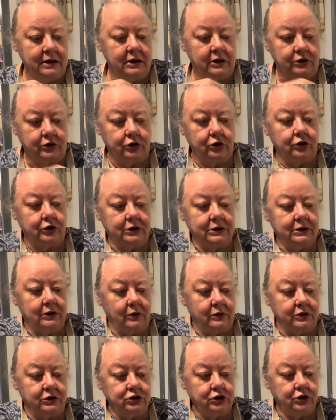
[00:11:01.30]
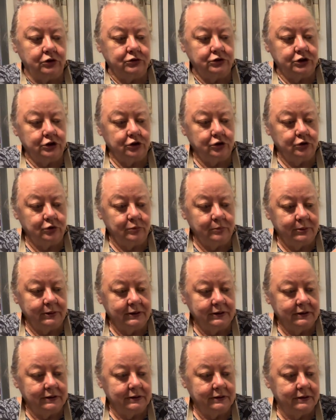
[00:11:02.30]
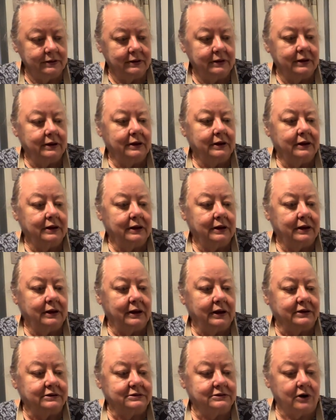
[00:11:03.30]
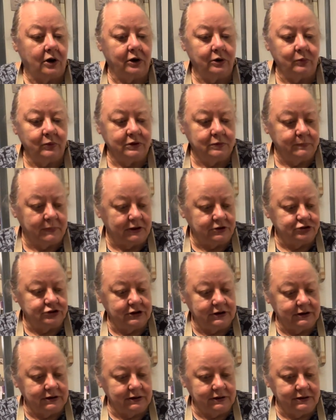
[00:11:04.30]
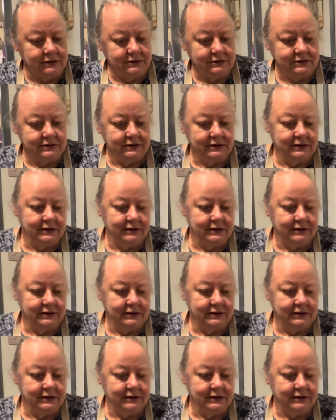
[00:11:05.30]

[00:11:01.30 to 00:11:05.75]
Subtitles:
cooking on the YouTube. It started with my chickens.